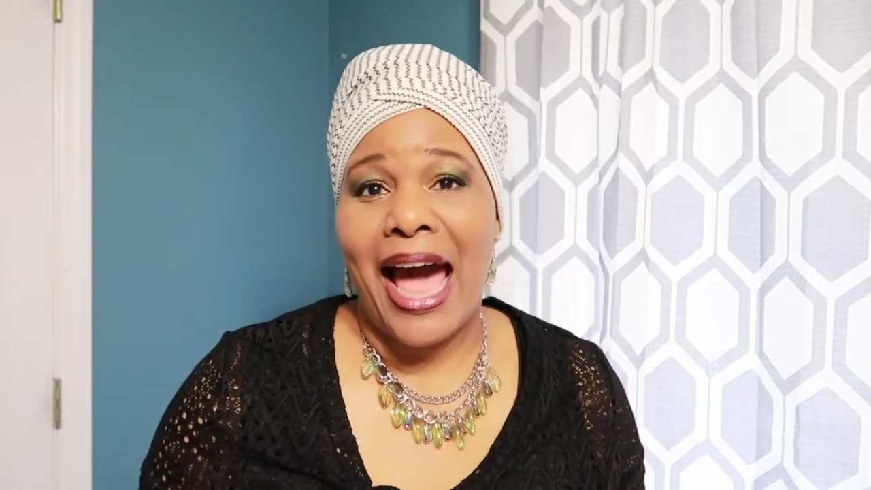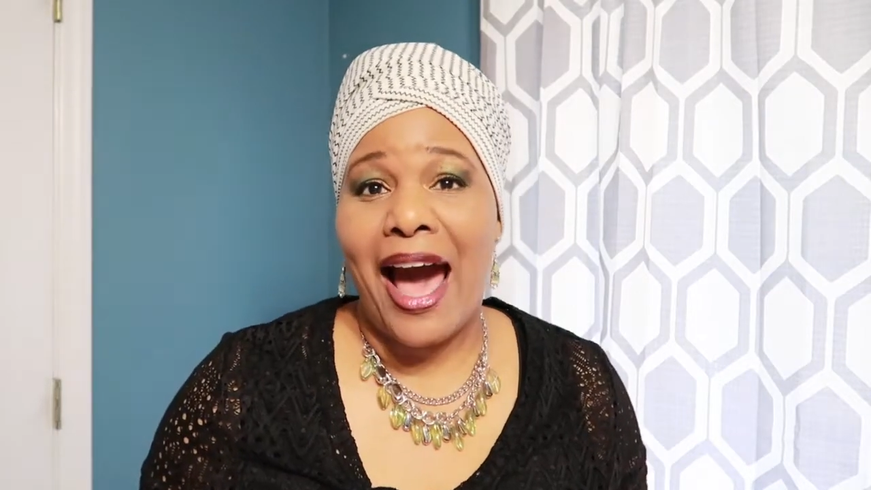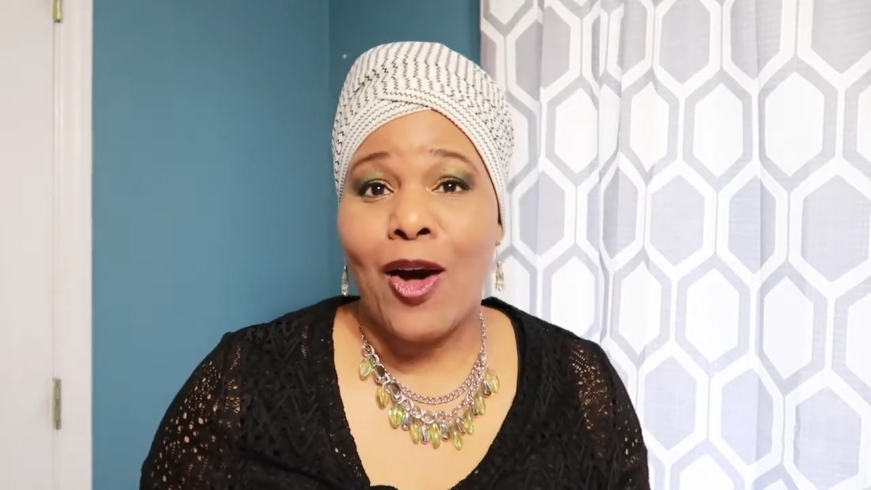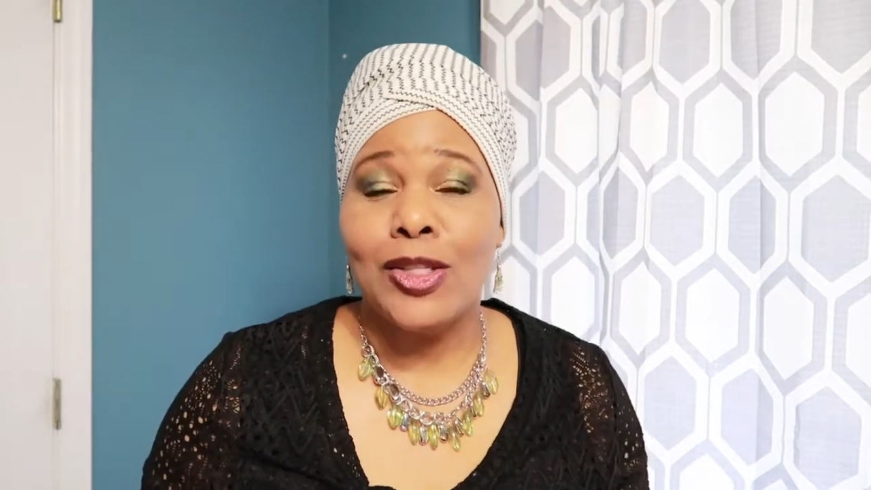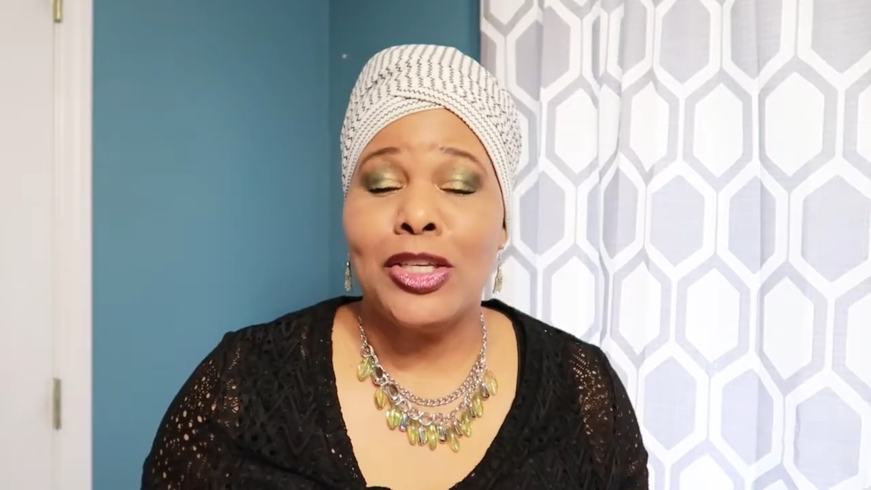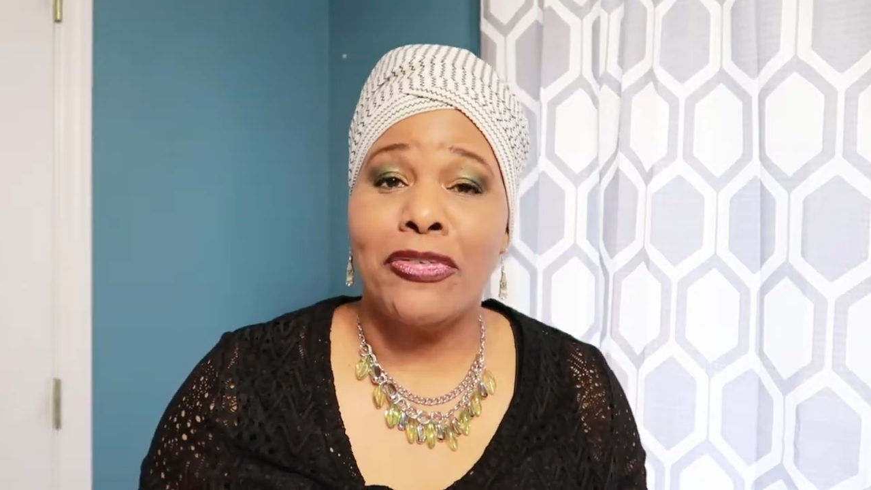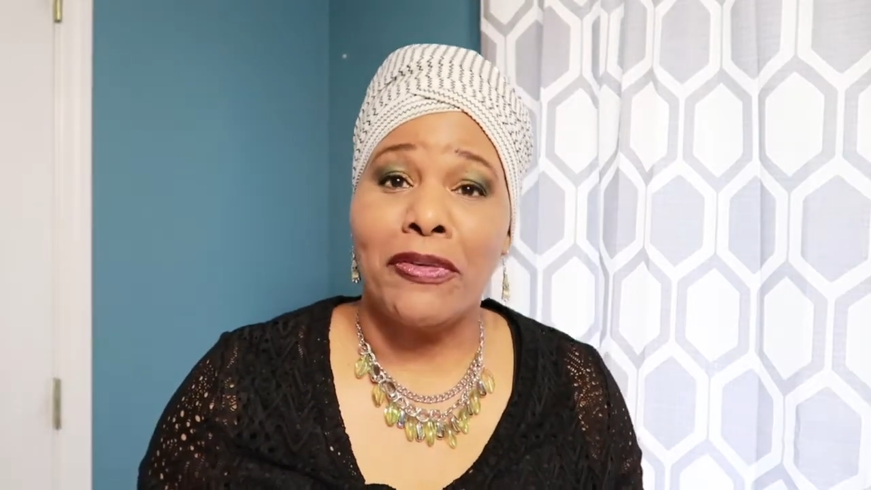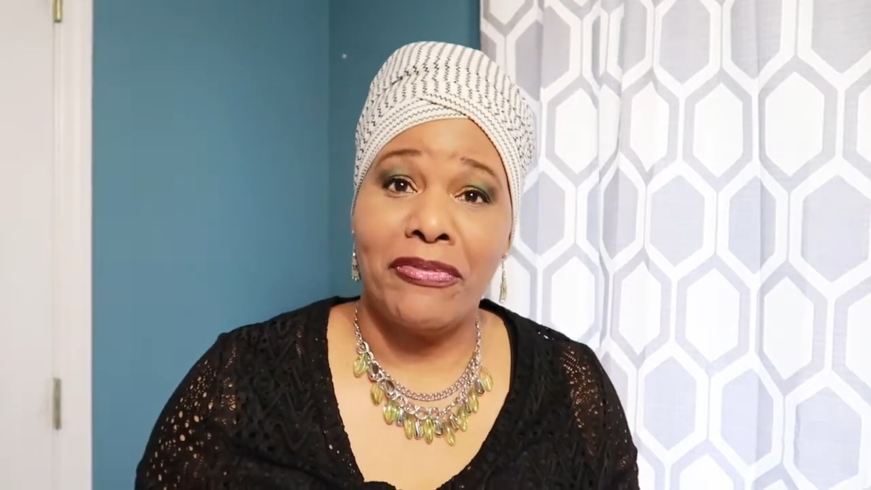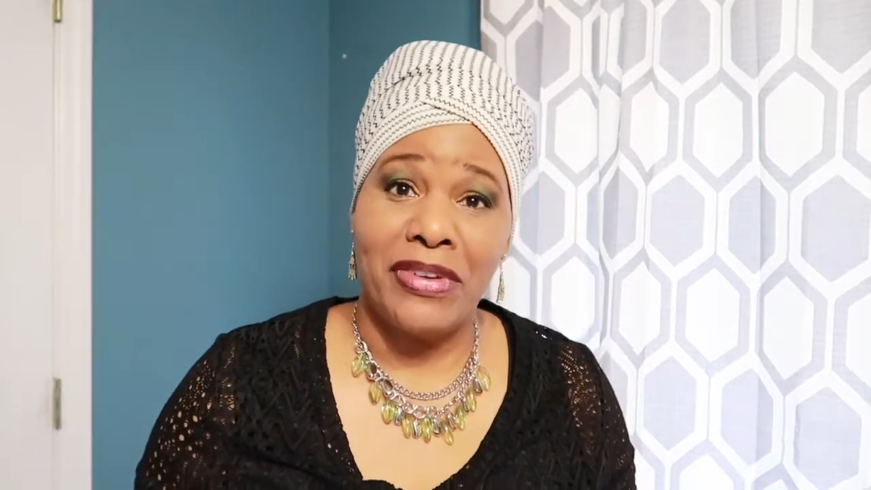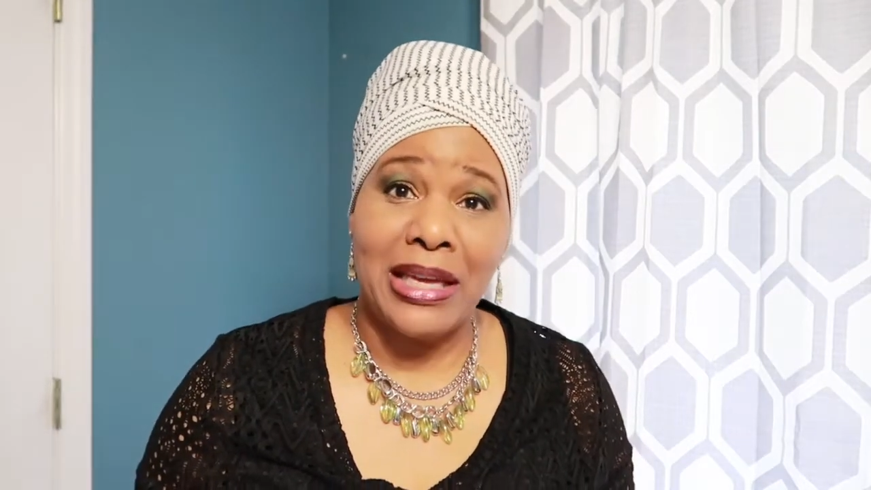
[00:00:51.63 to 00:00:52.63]
how to
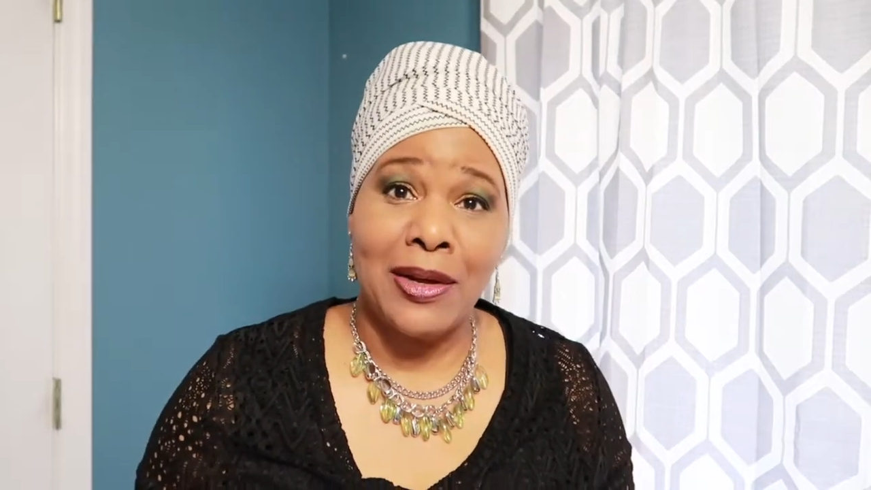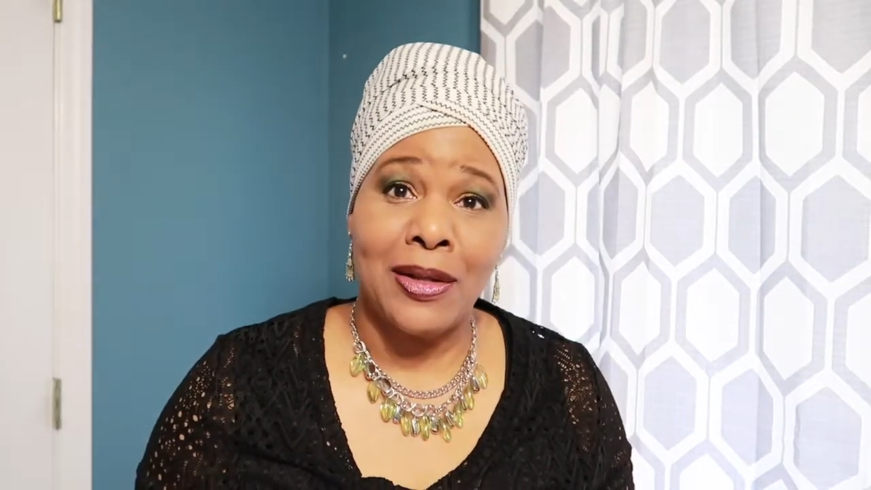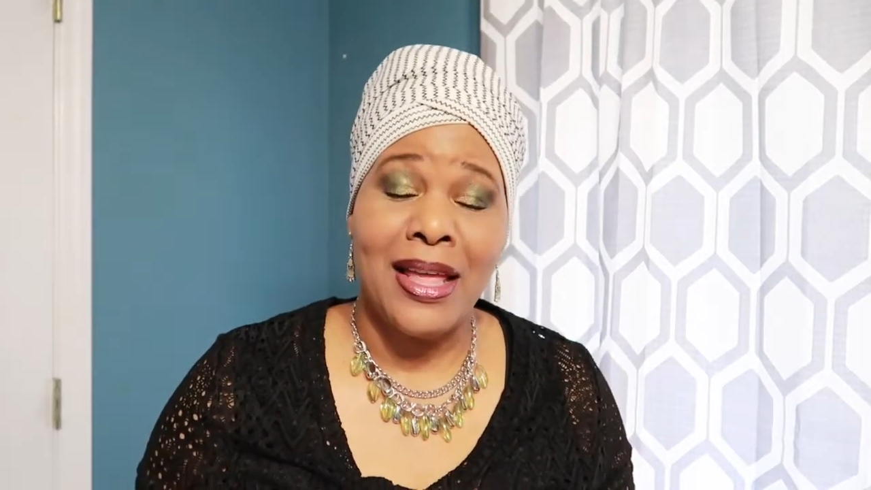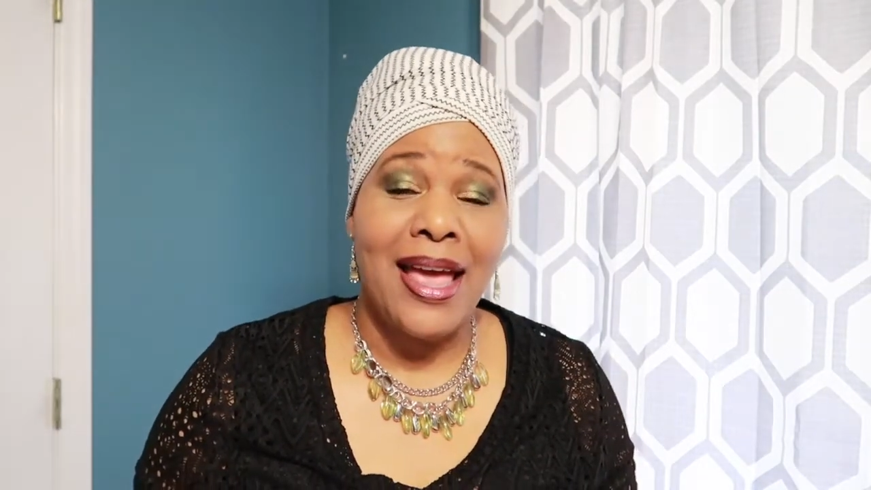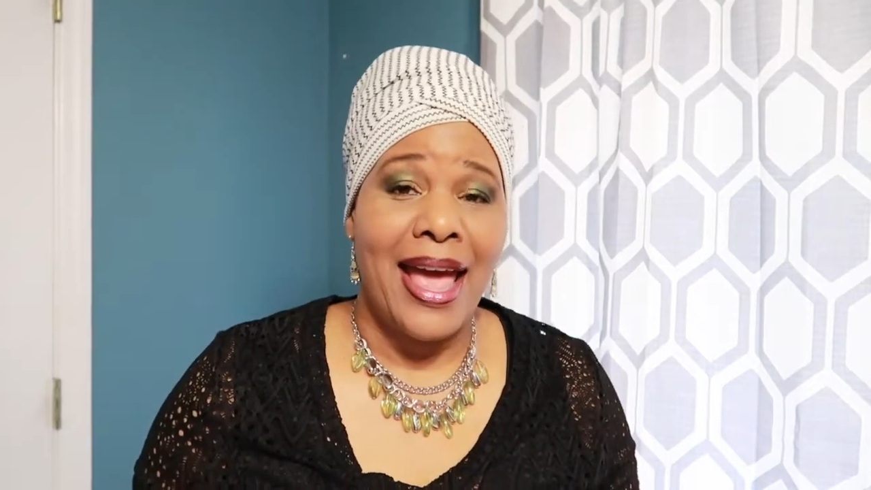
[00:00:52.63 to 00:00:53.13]
fulfill